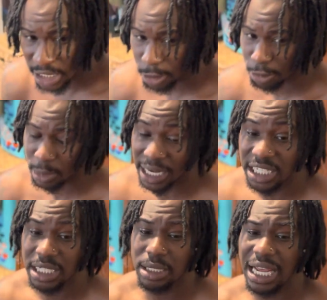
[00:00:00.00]
you feel me? I
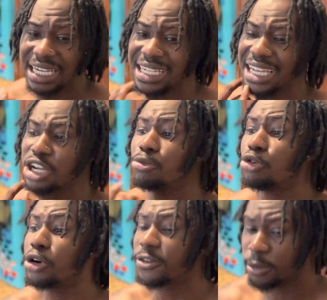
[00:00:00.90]
need to hear
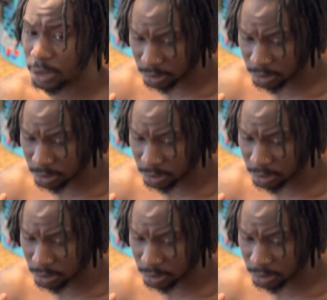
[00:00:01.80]
more from him,